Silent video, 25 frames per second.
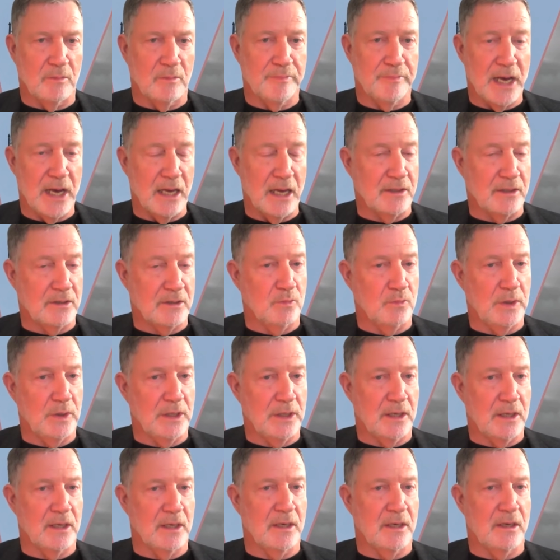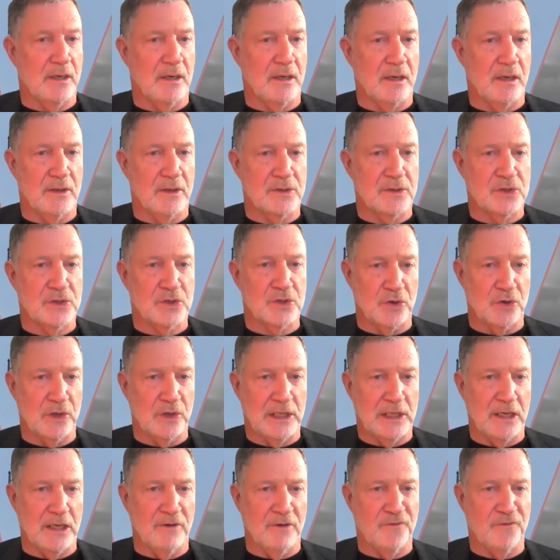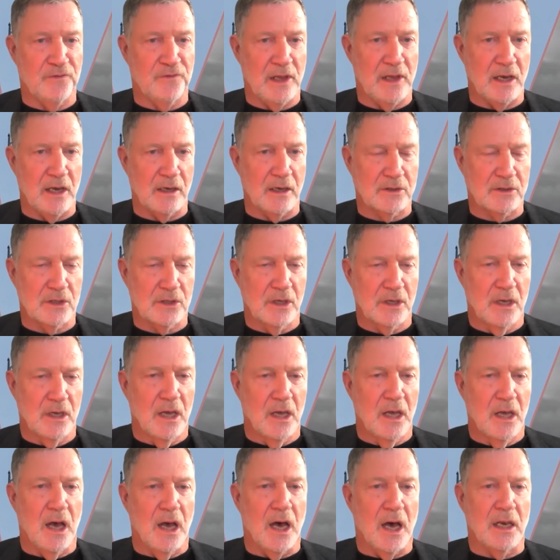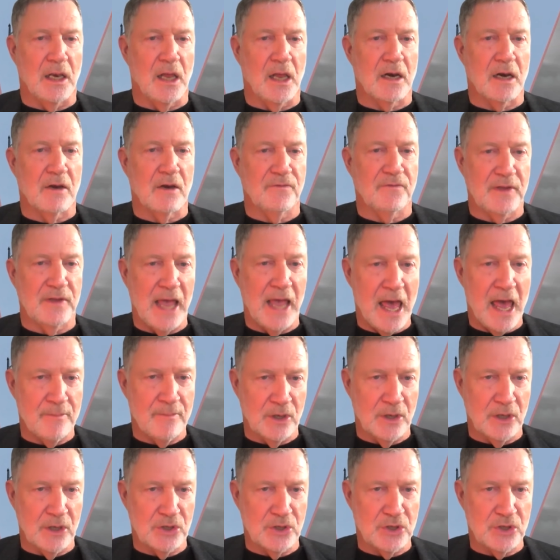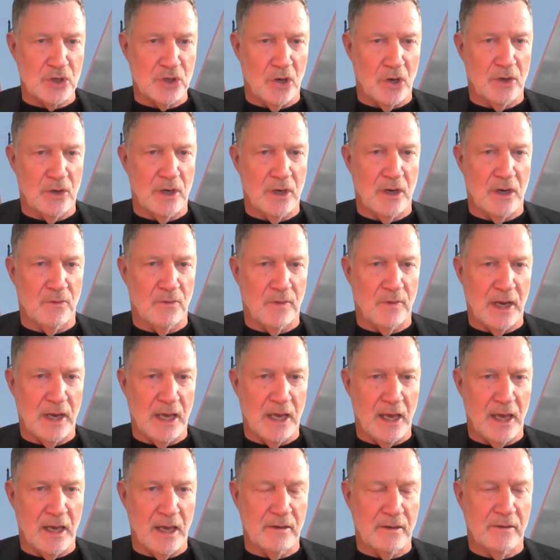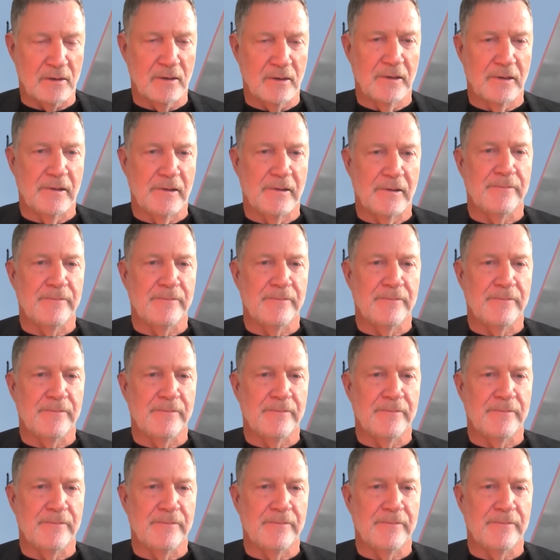But we can certainly inflict a lot of damage on Iran